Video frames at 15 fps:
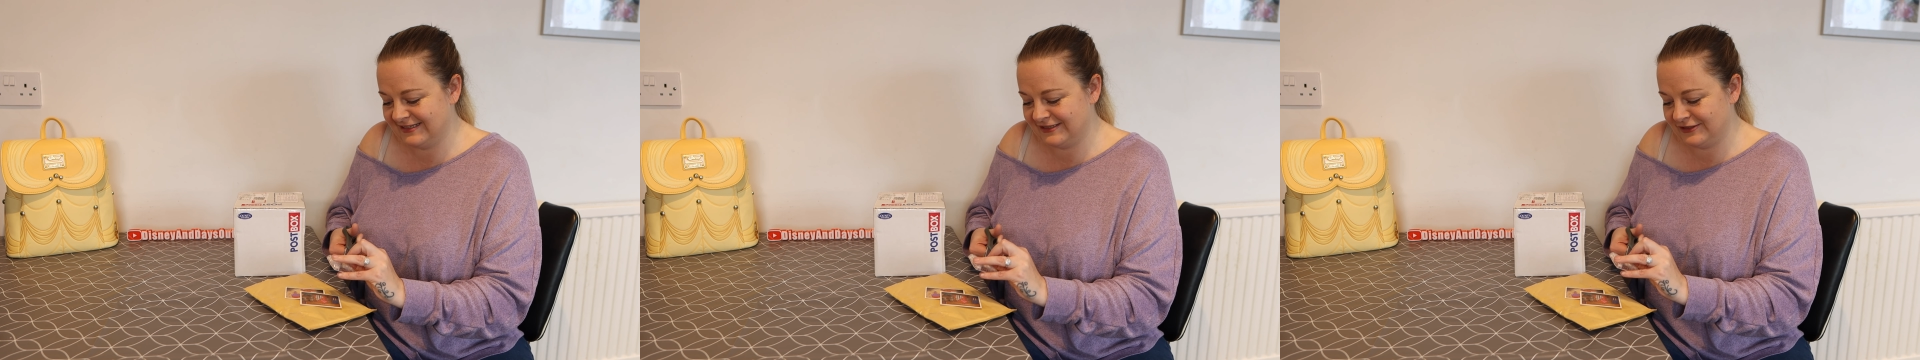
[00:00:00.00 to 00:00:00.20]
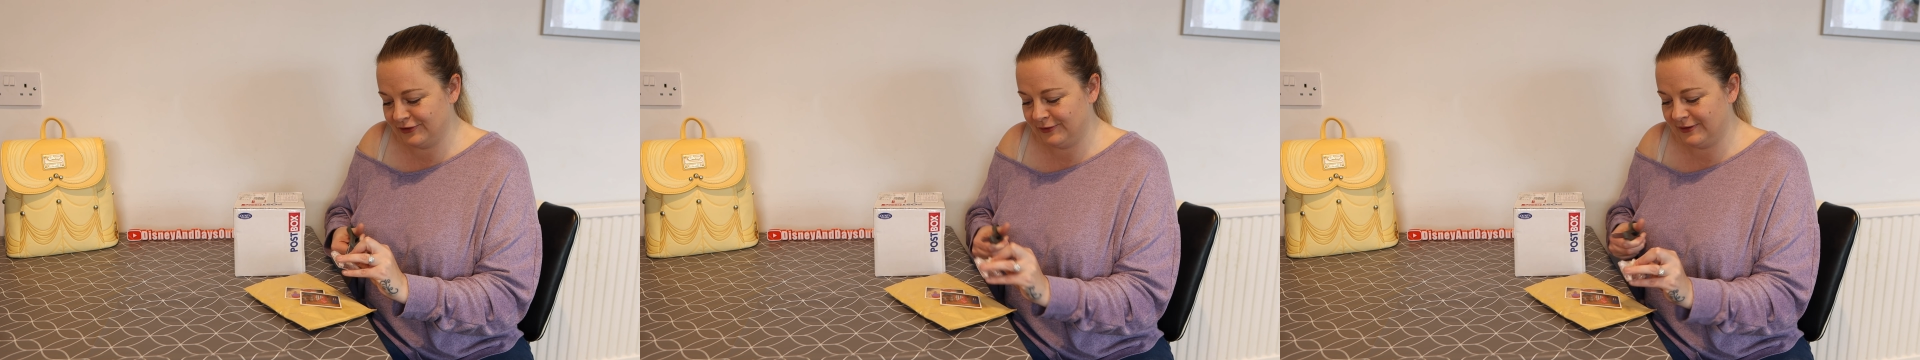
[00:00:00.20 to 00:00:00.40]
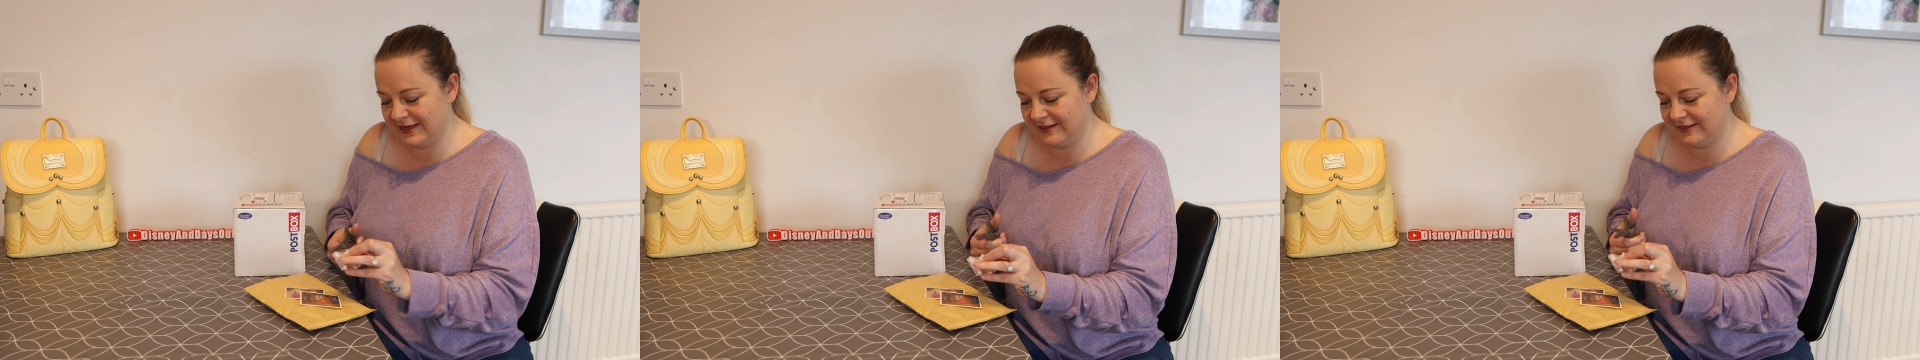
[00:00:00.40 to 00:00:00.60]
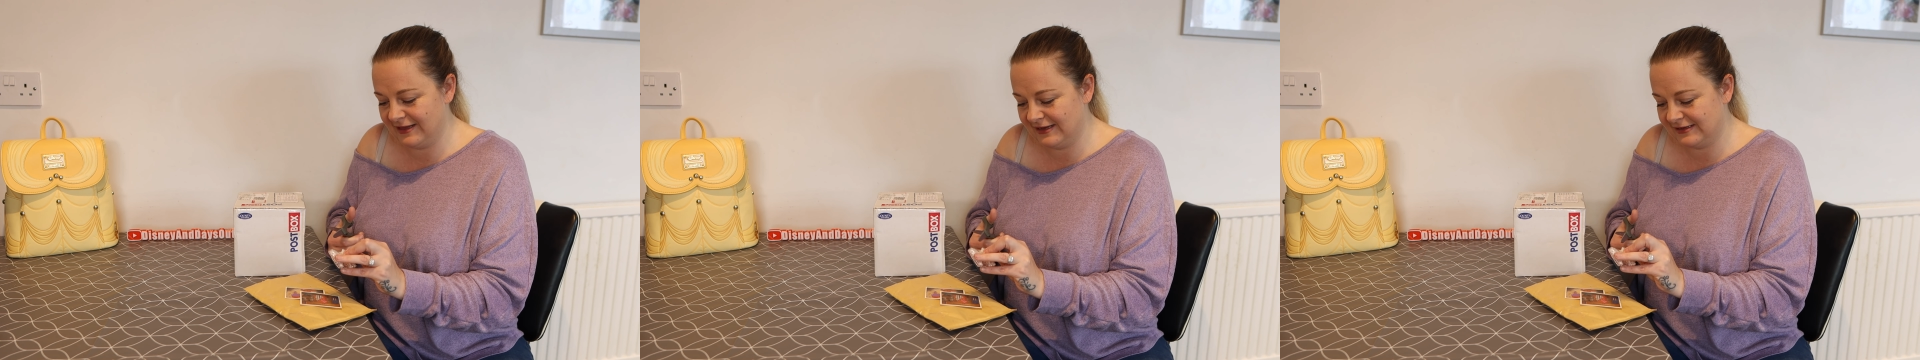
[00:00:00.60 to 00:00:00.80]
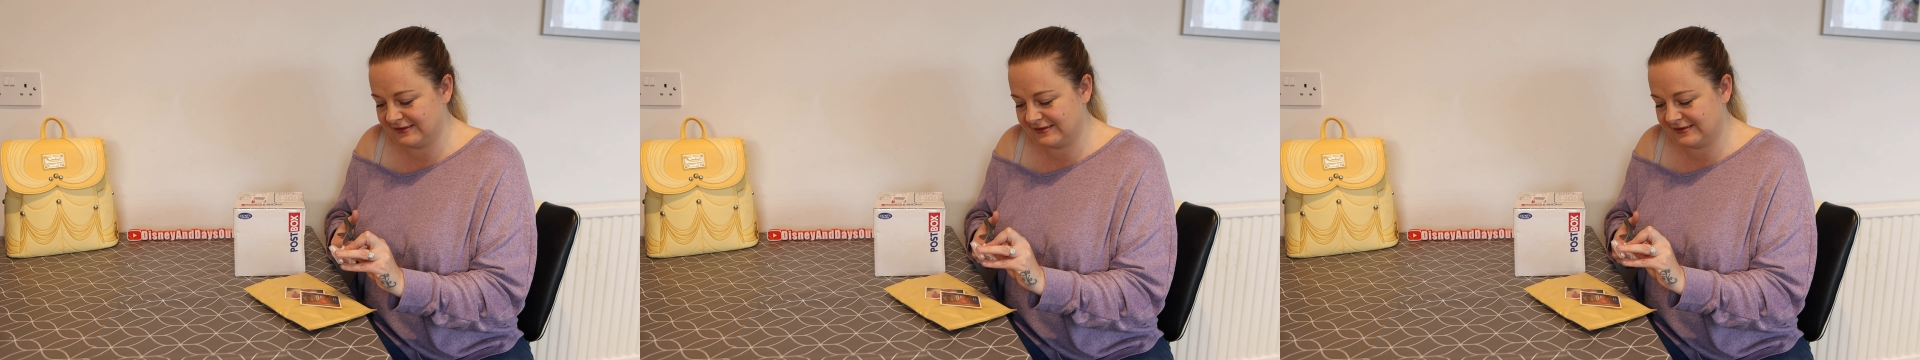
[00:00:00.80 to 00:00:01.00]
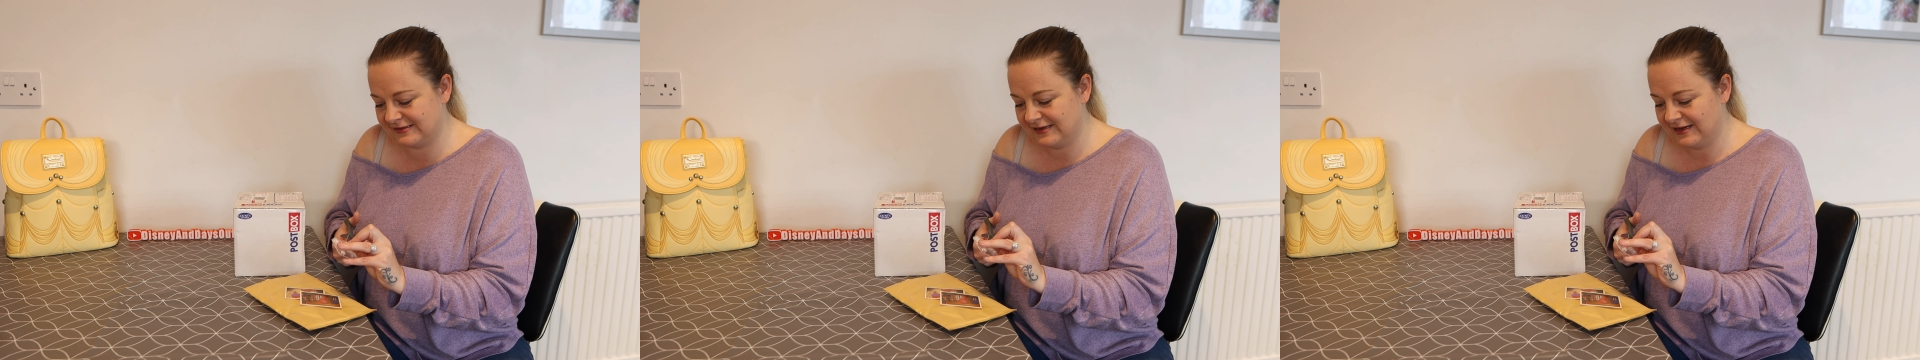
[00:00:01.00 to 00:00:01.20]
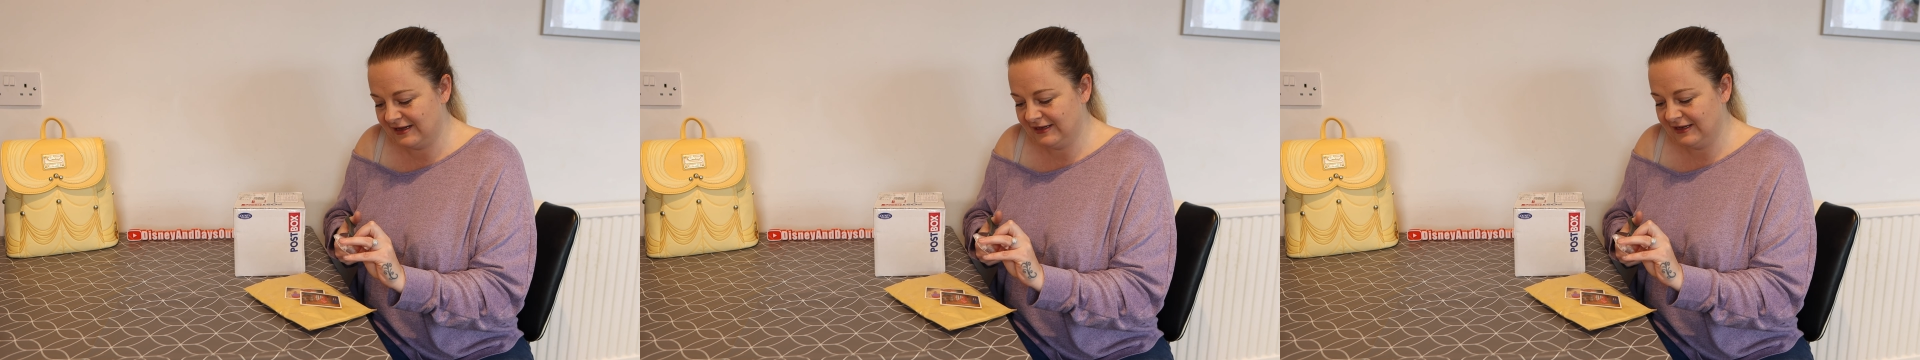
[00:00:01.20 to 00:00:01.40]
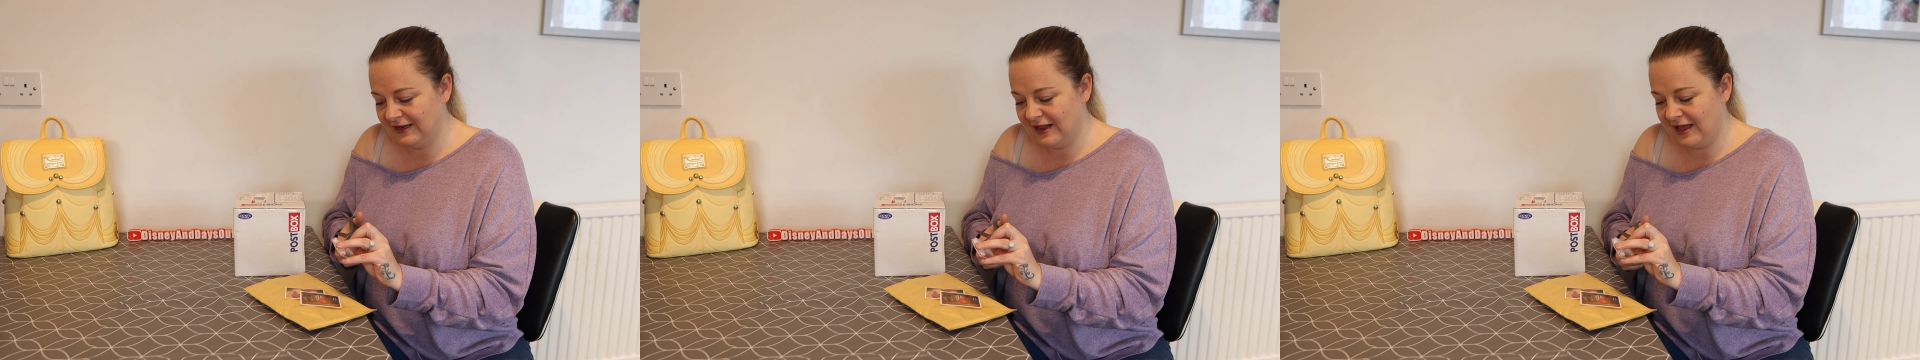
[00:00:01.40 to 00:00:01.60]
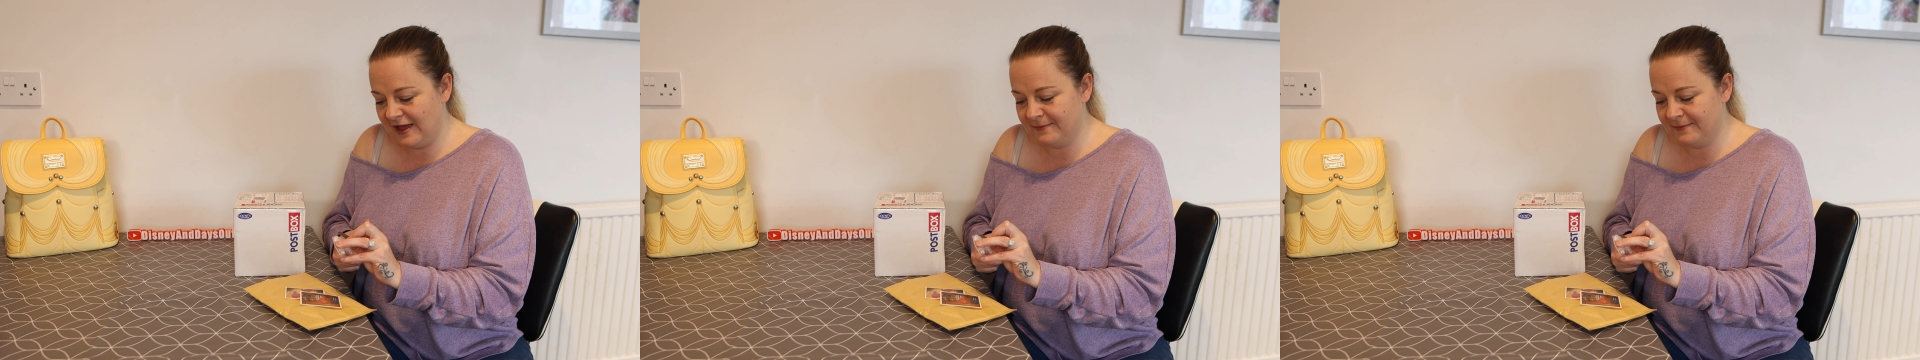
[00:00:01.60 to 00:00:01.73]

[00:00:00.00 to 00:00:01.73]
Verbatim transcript: to get this.